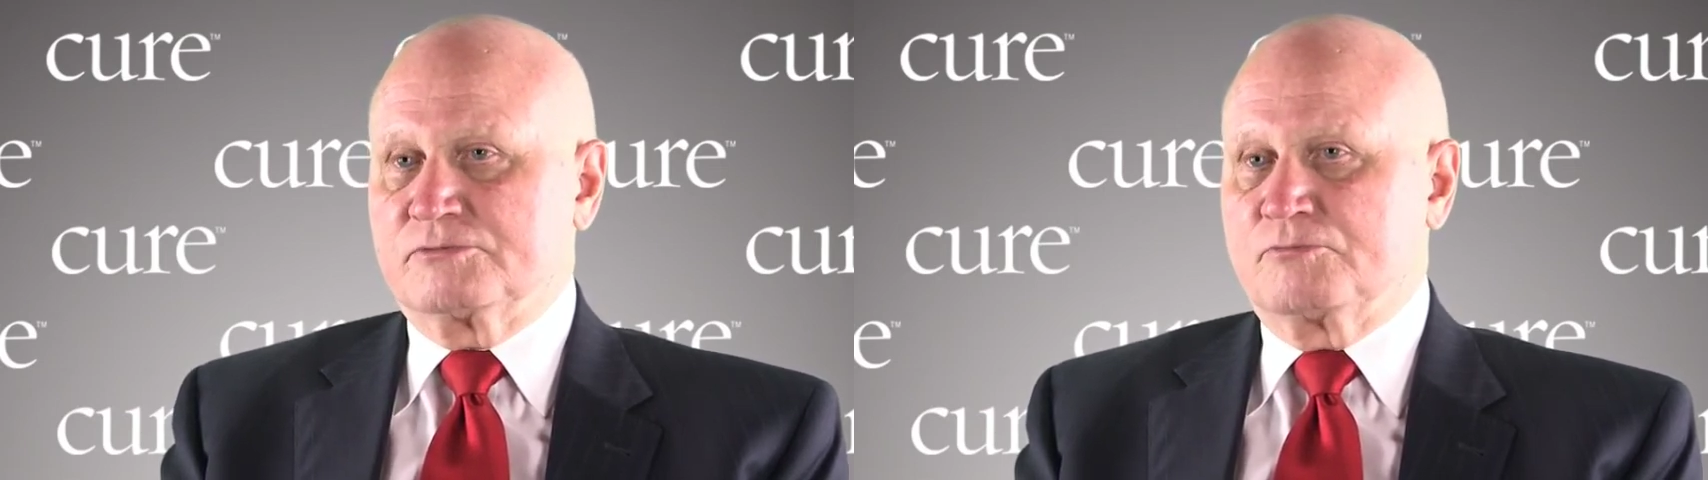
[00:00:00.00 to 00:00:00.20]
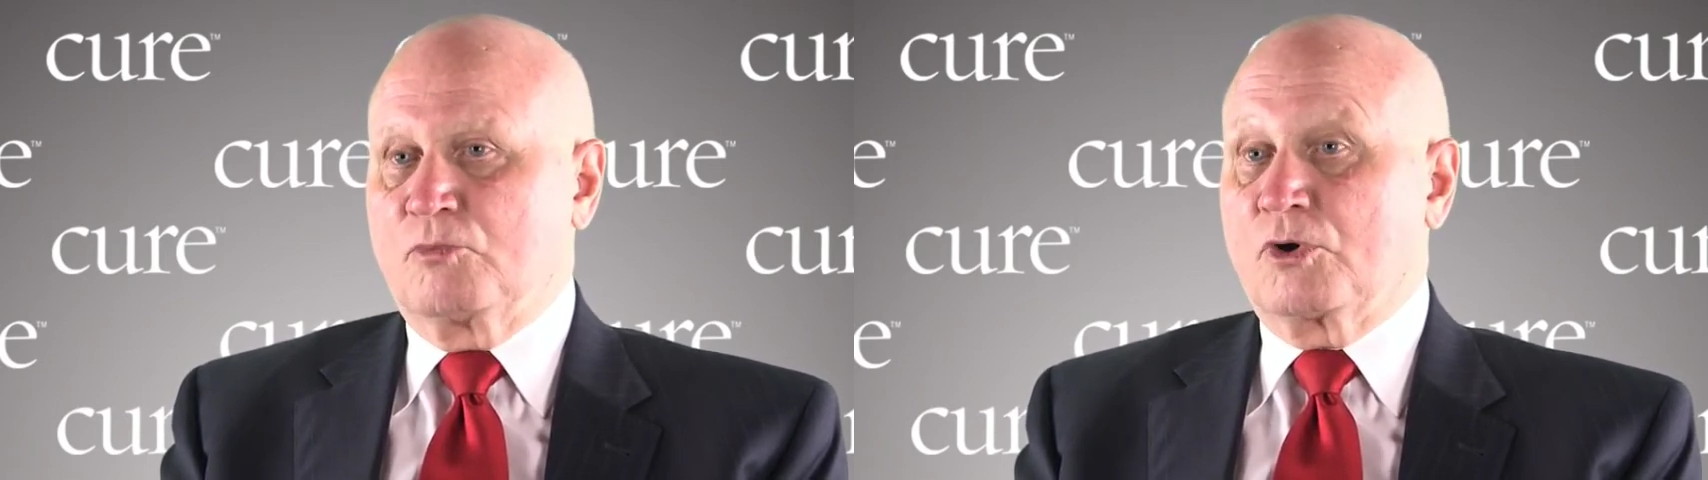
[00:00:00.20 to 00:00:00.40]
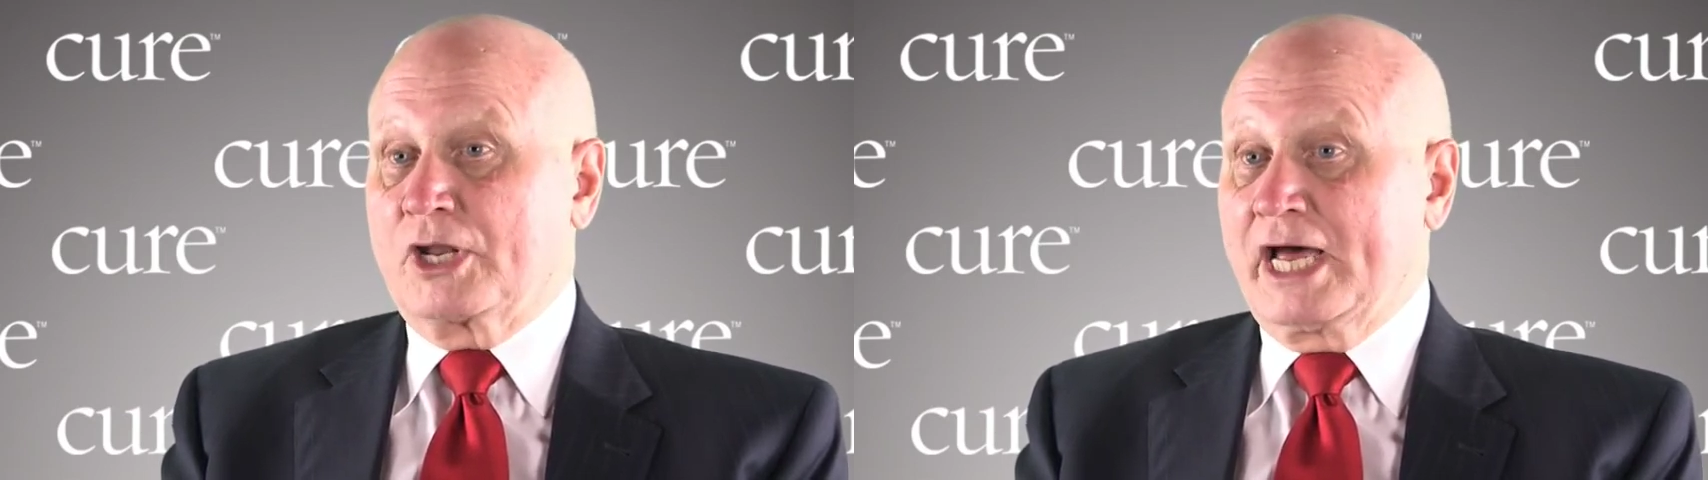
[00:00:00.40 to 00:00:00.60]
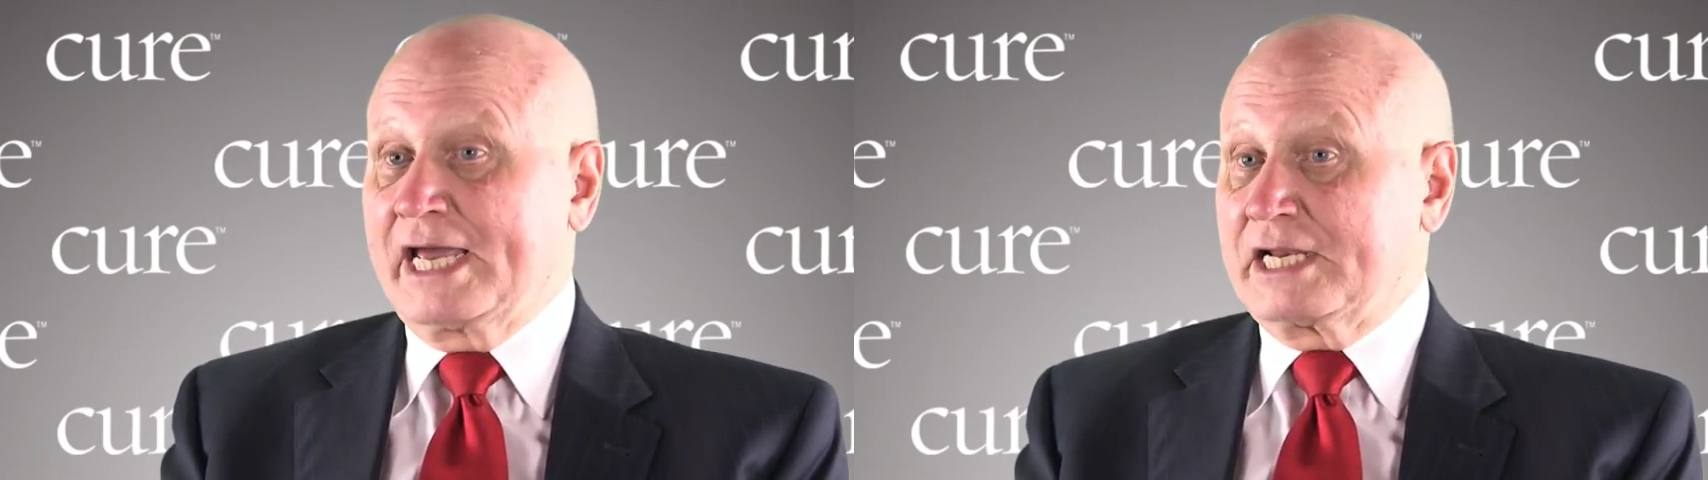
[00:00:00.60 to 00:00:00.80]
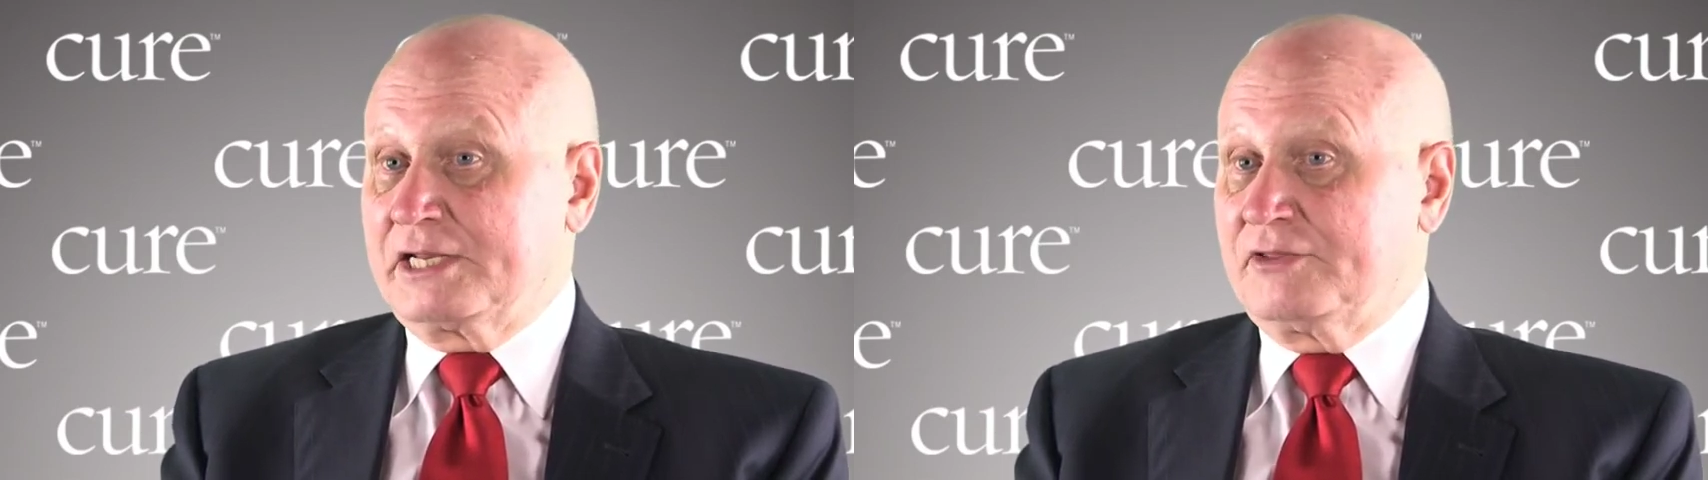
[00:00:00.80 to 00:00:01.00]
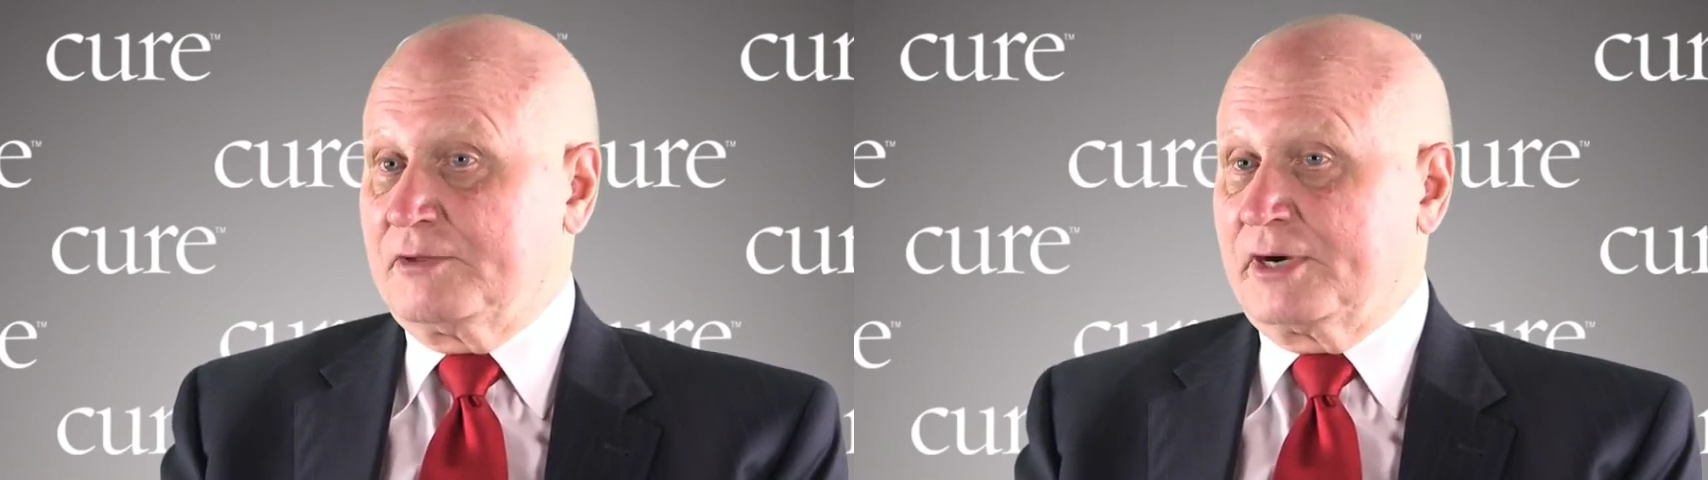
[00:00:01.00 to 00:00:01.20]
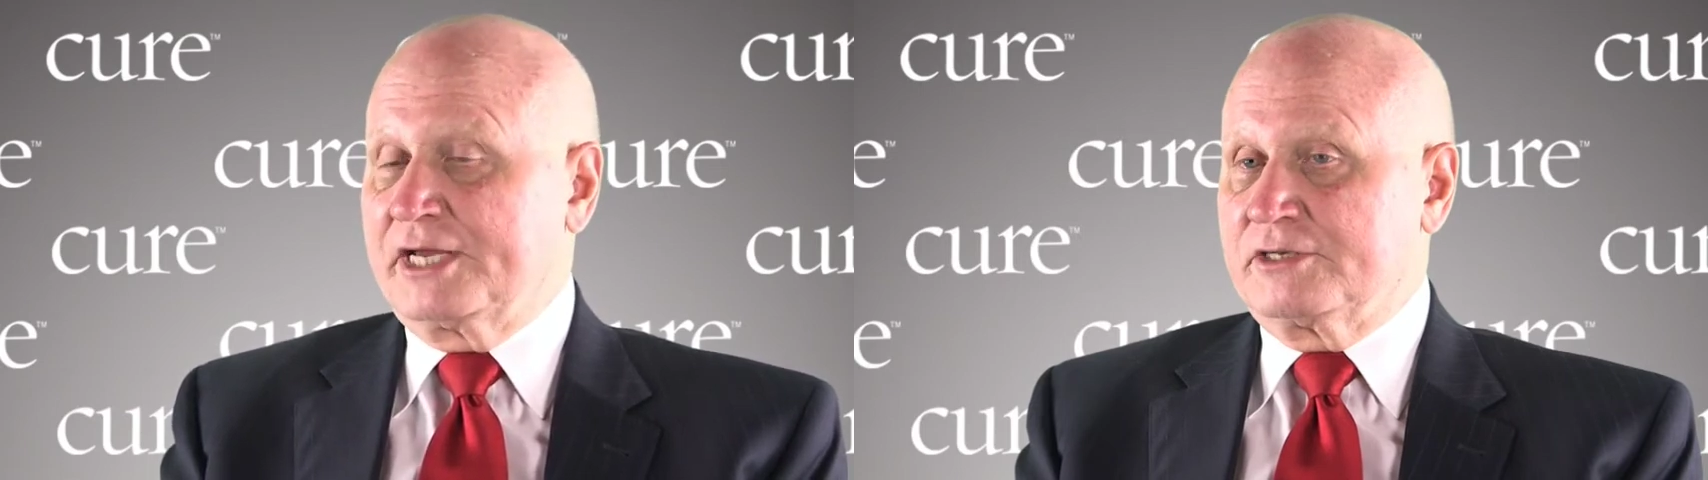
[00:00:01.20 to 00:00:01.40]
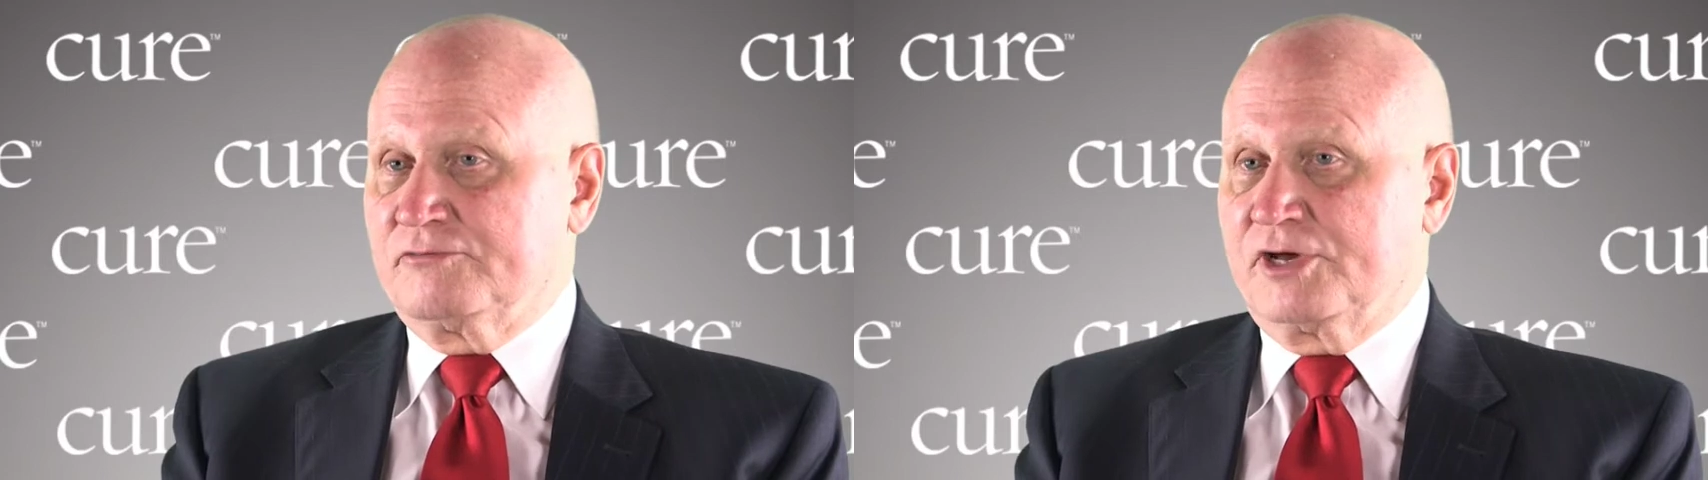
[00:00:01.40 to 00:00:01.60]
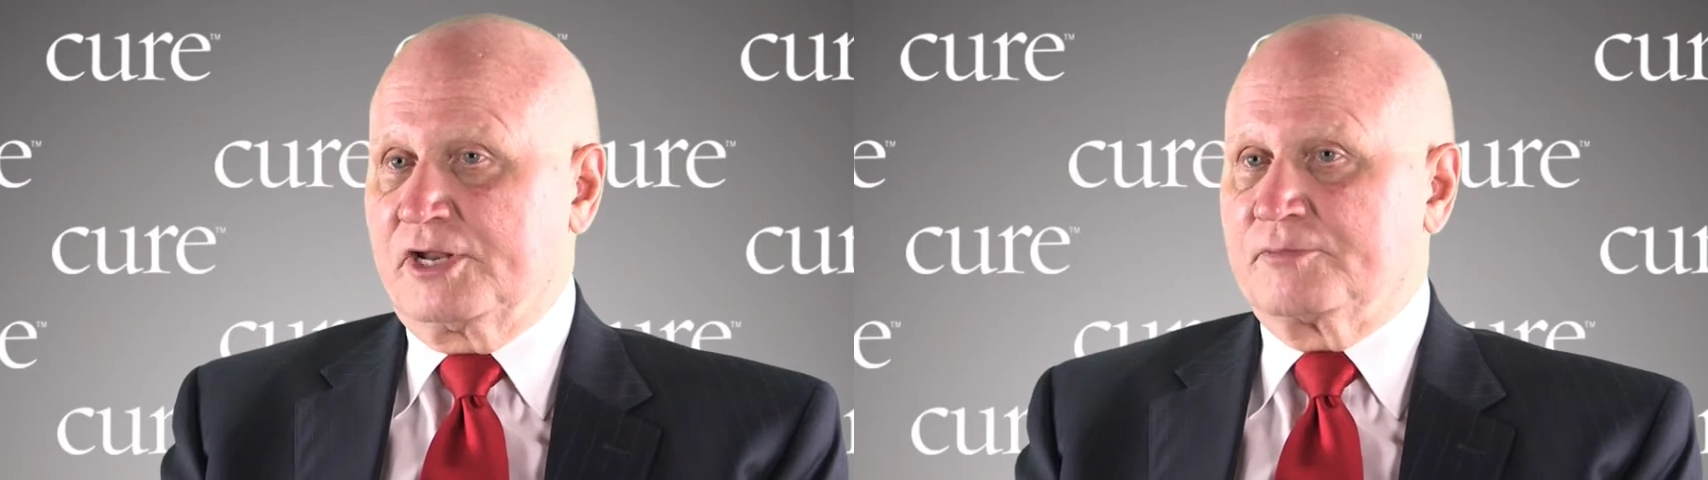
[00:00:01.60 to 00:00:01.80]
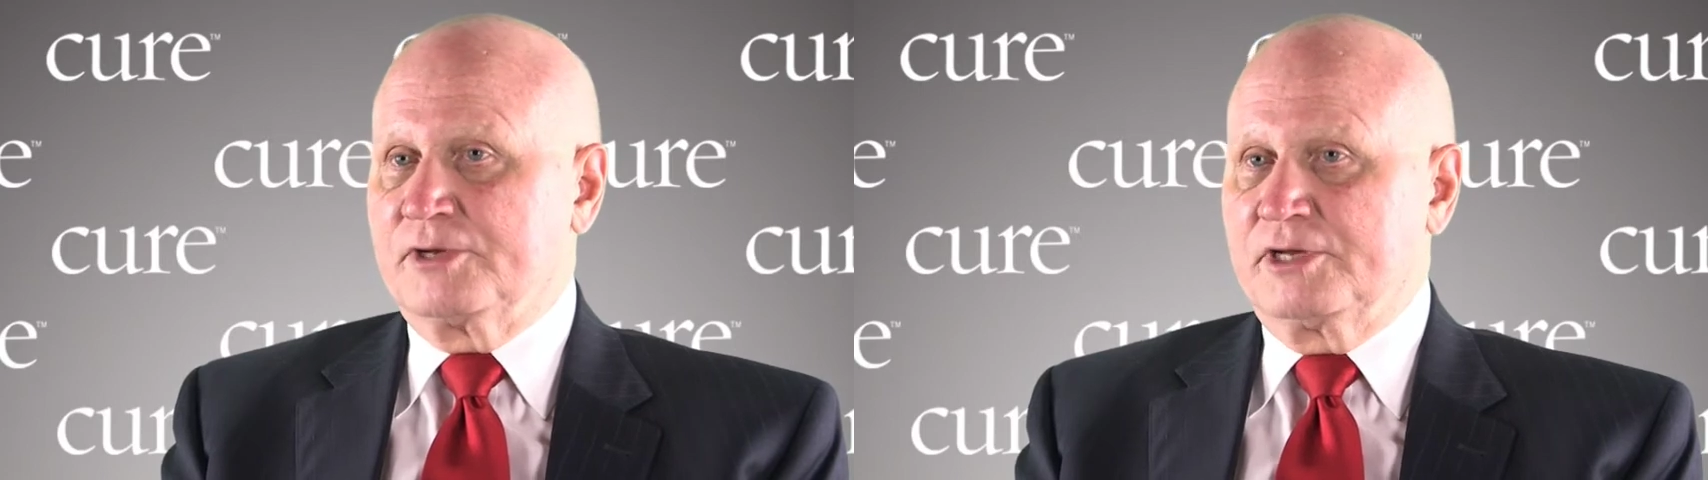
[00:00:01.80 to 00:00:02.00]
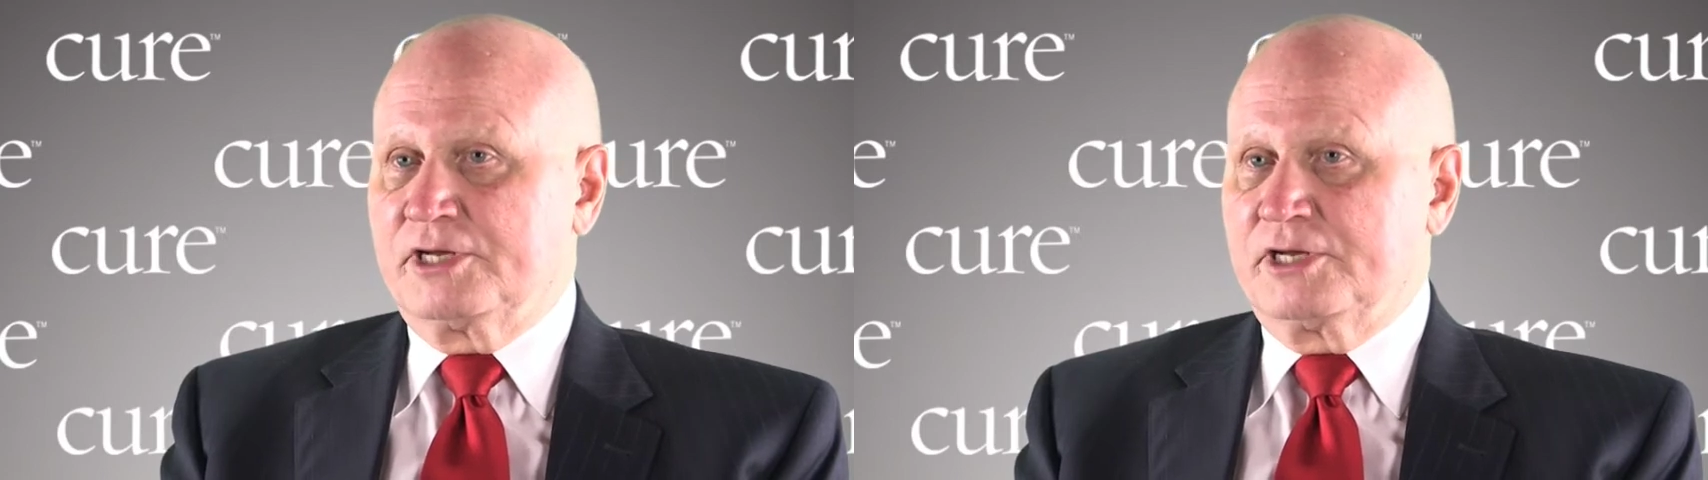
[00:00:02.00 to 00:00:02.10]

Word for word: more likely they might develop